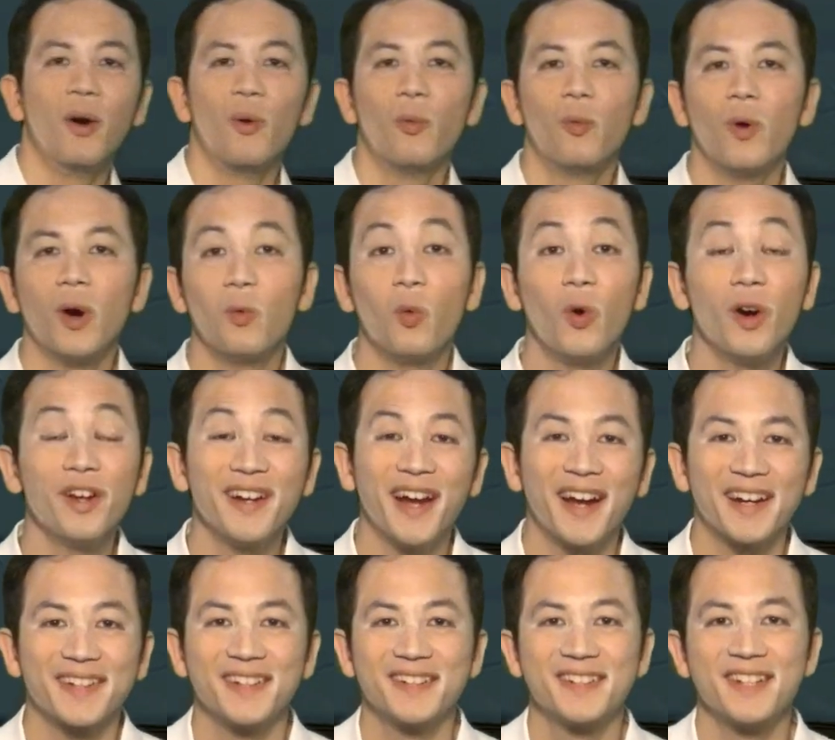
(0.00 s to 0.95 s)
Well, one
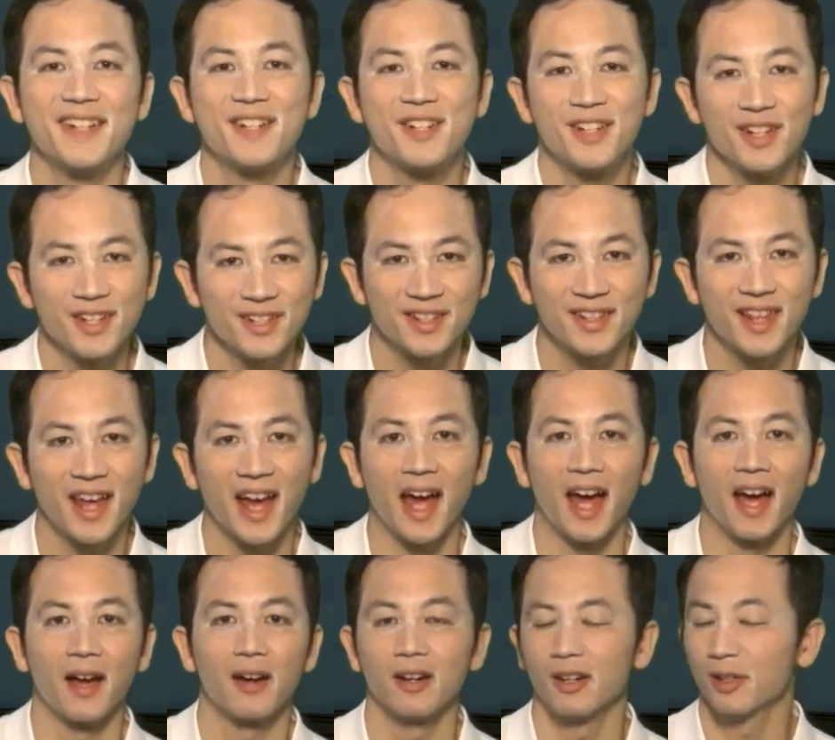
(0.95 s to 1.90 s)
actor did just
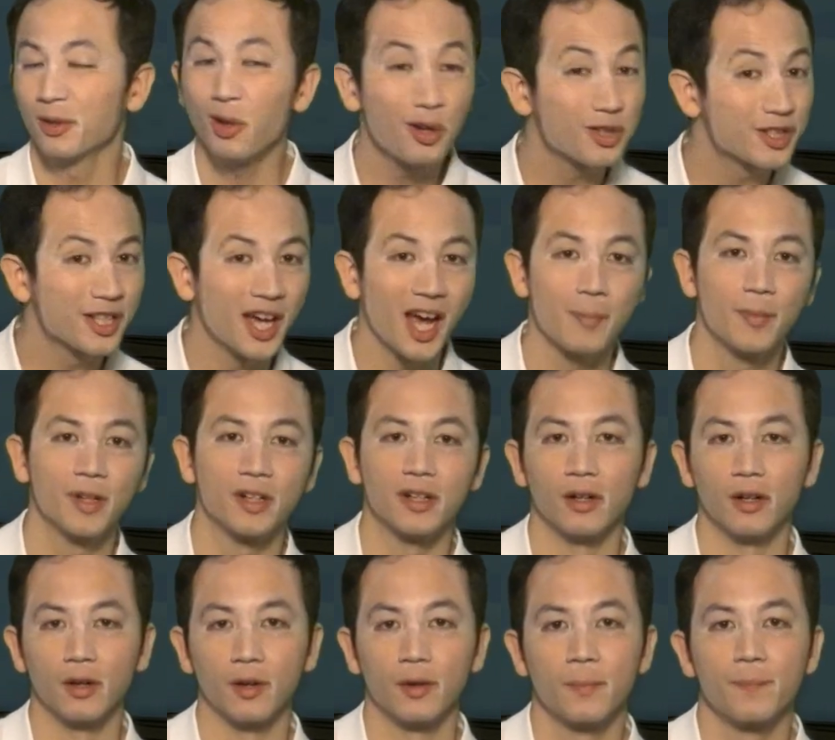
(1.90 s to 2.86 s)
that a long time
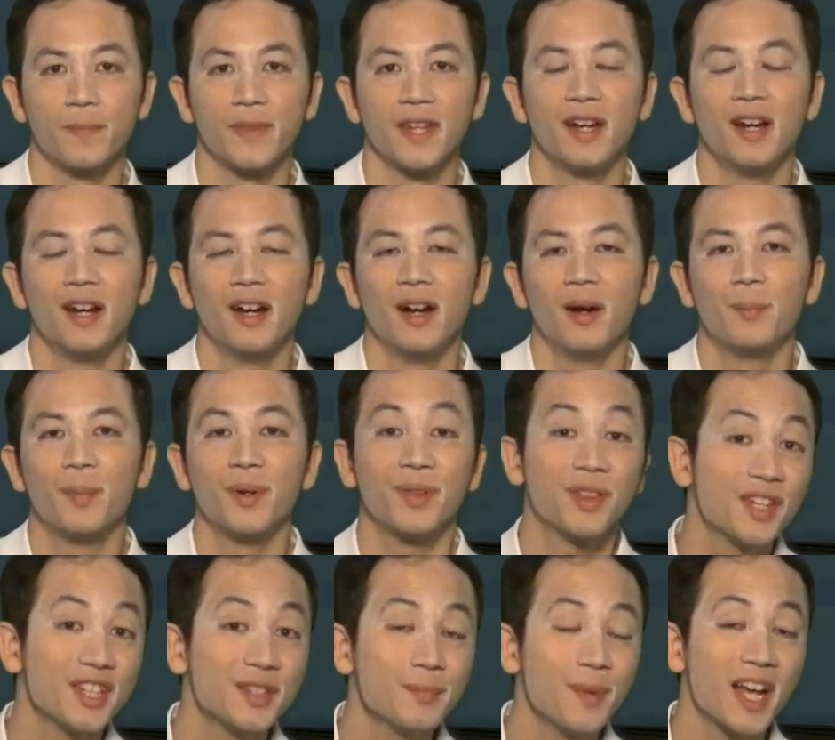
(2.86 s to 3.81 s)
ago. But
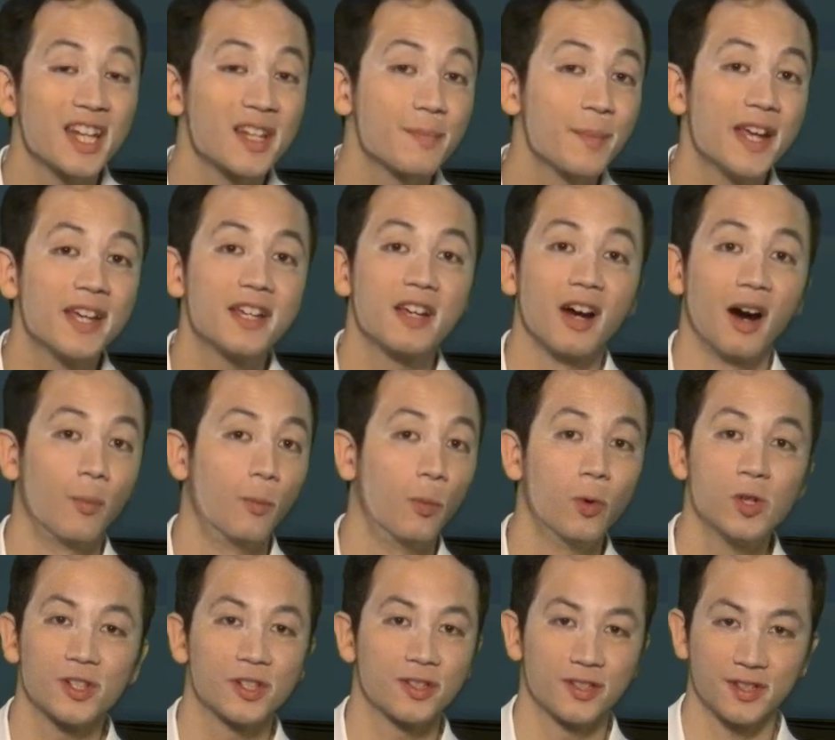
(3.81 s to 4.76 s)
this man's makeup
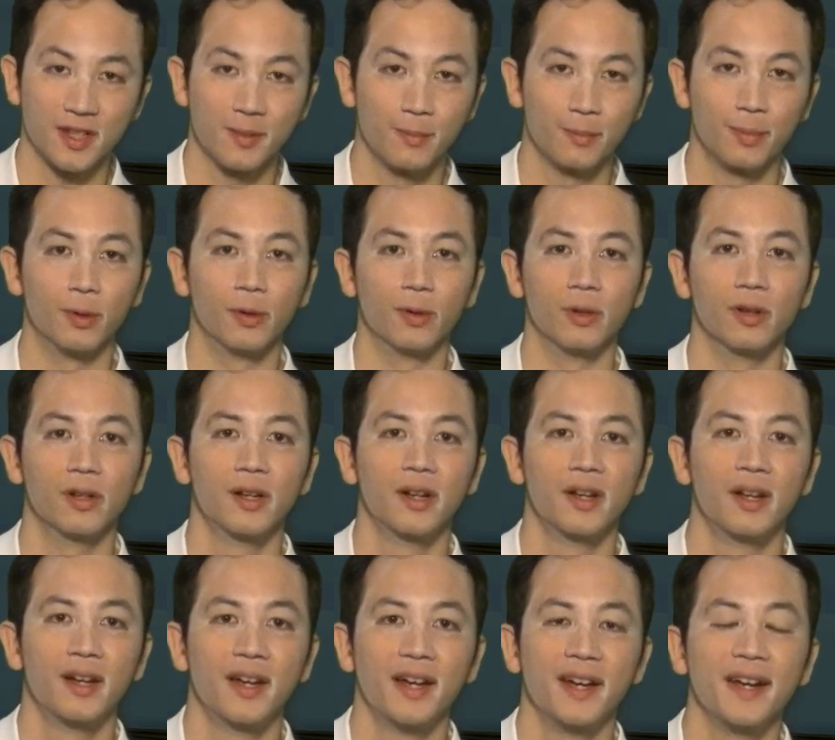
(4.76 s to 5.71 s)
wasn't simple.
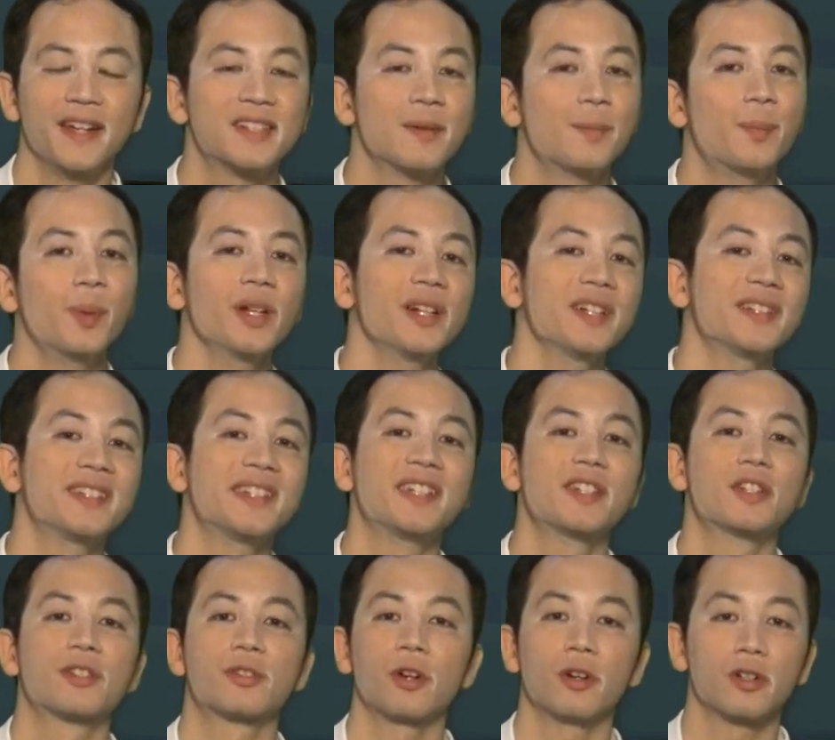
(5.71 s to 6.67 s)
His ability
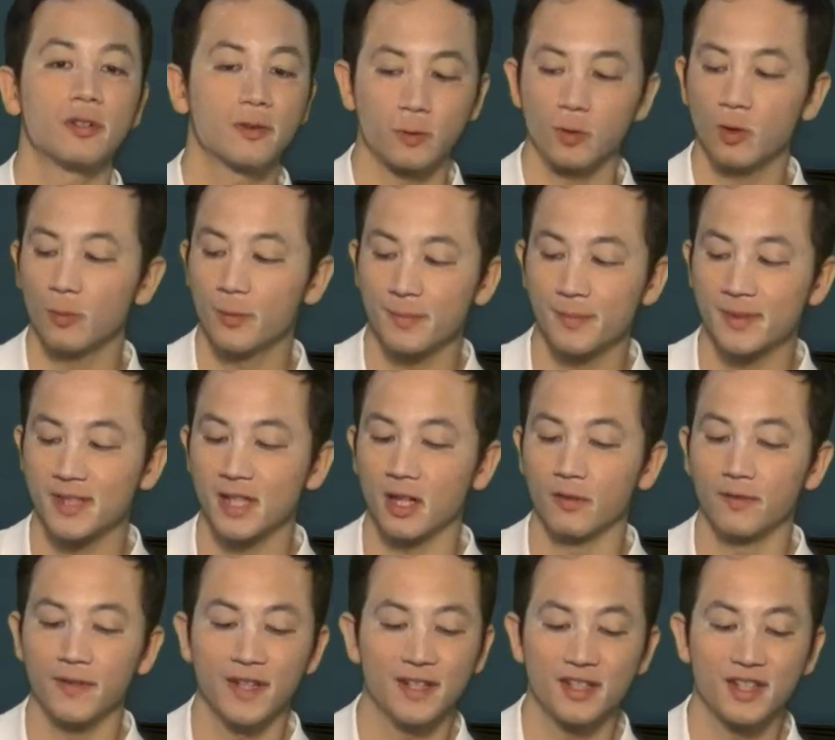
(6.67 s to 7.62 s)
to transform
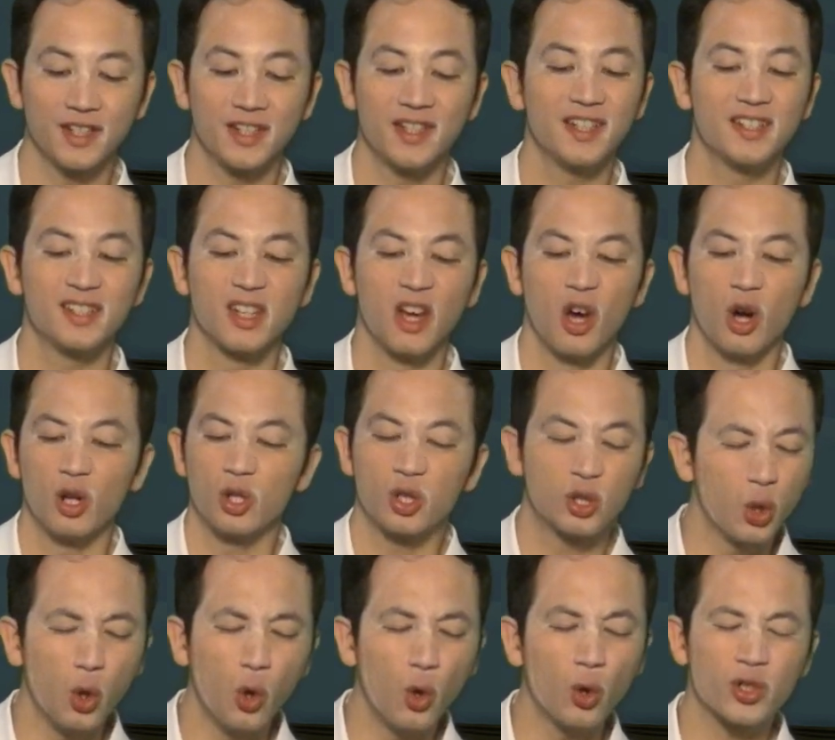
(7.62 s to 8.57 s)
himself into these
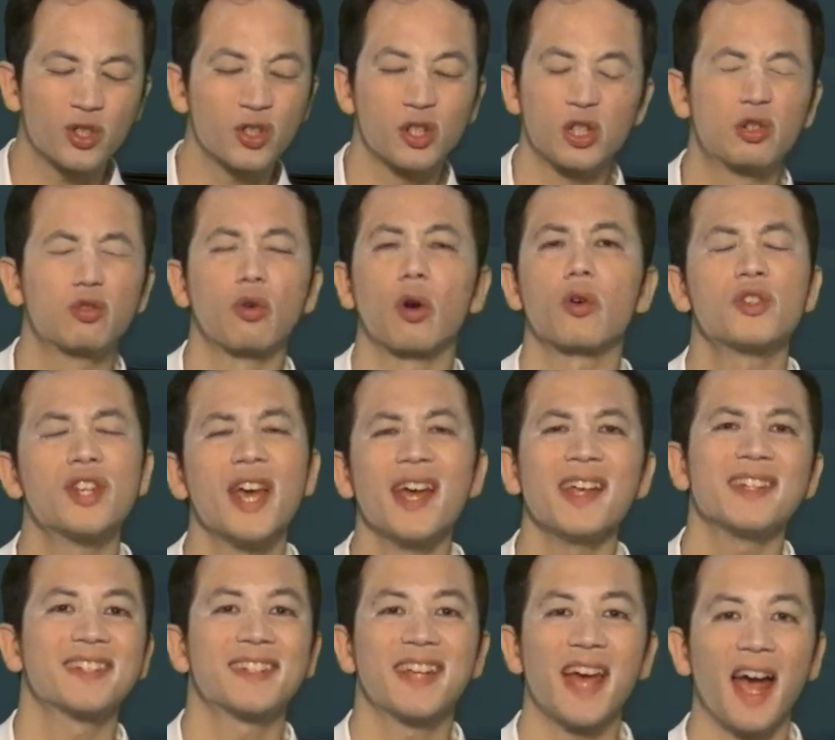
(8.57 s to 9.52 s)
tortured,
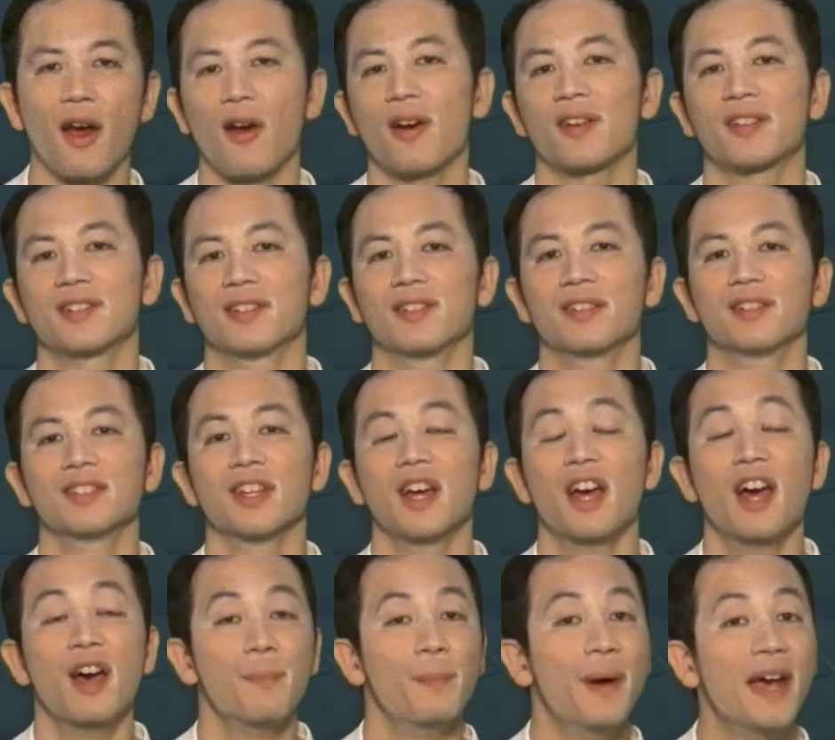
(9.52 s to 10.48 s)
grotesque characters
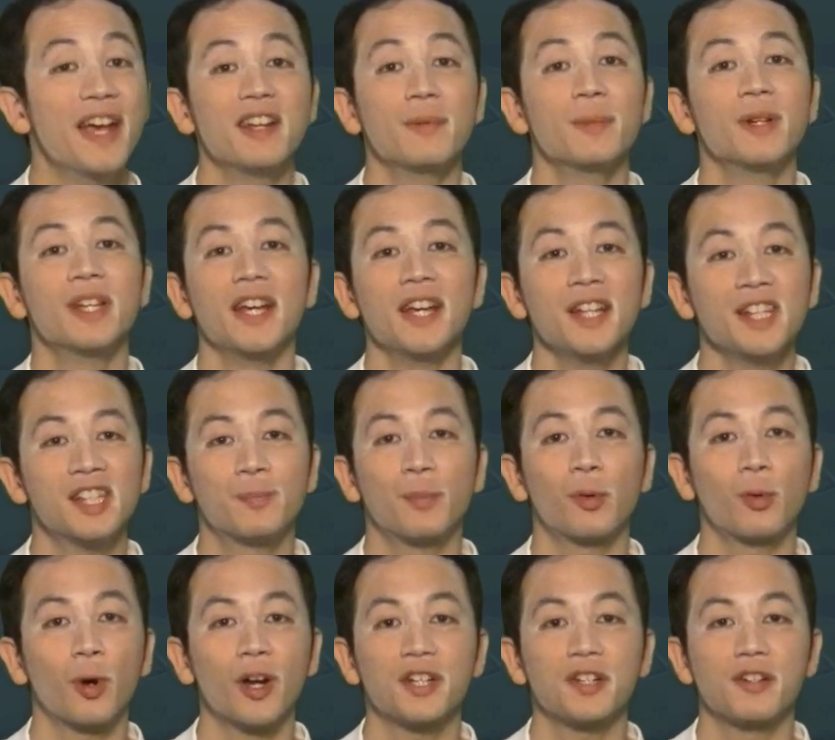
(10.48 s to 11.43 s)
made him an
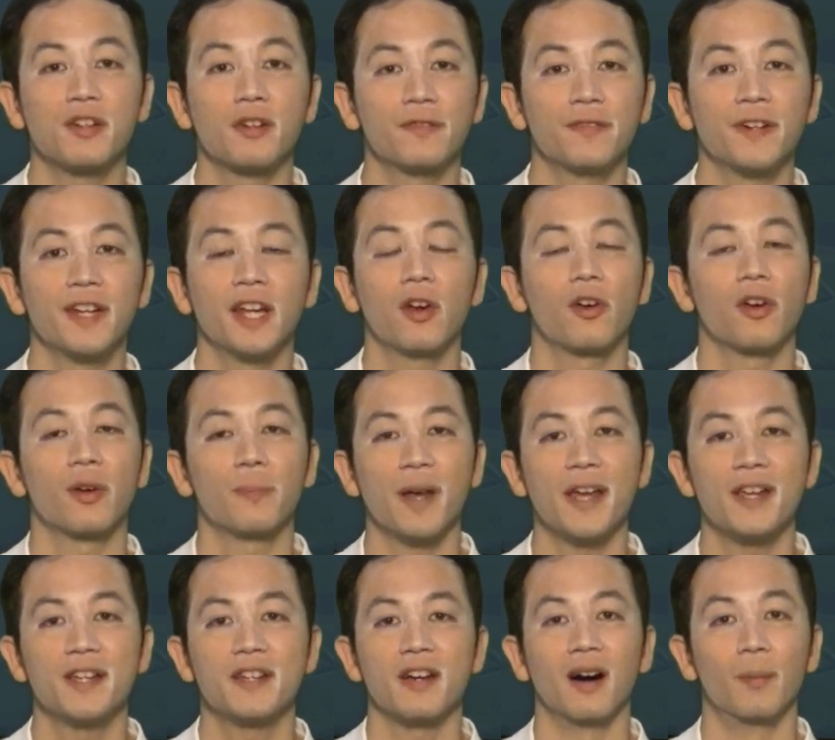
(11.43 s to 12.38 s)
inspirational figure in
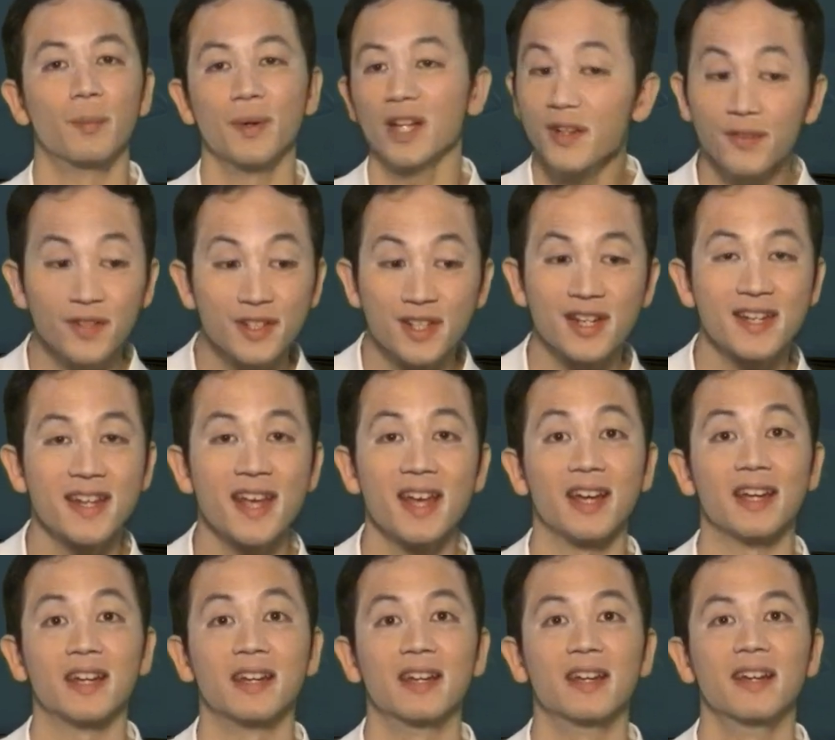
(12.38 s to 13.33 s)
makeup, even today,